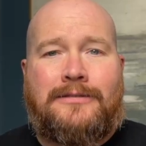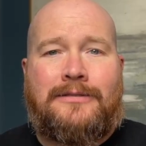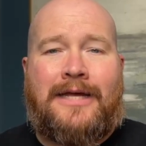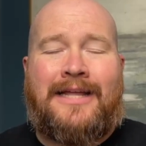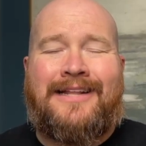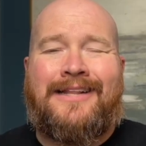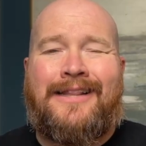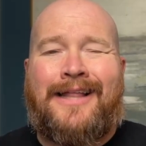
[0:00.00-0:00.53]

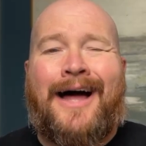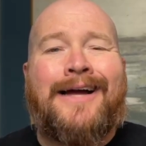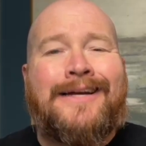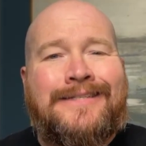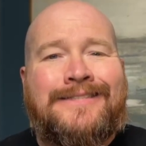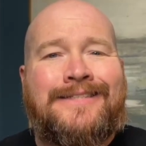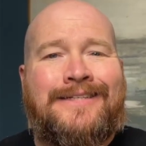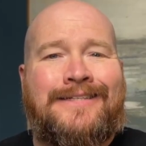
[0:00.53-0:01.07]
That
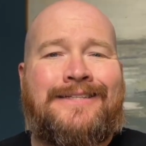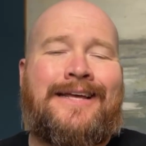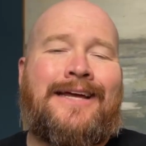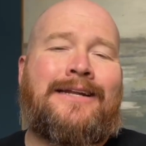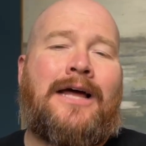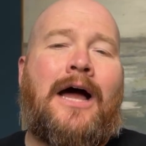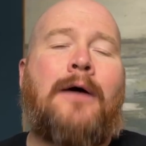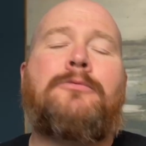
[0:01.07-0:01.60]
locks in
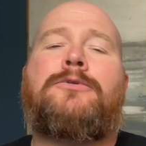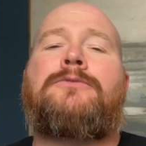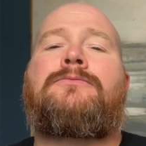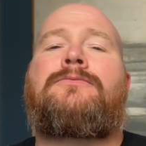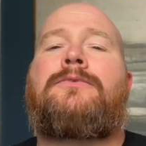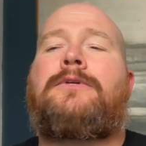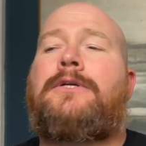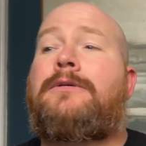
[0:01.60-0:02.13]
that option
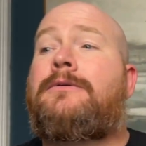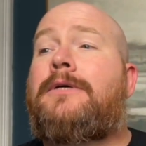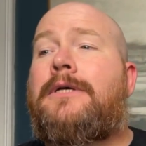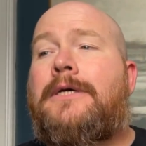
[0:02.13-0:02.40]
for you.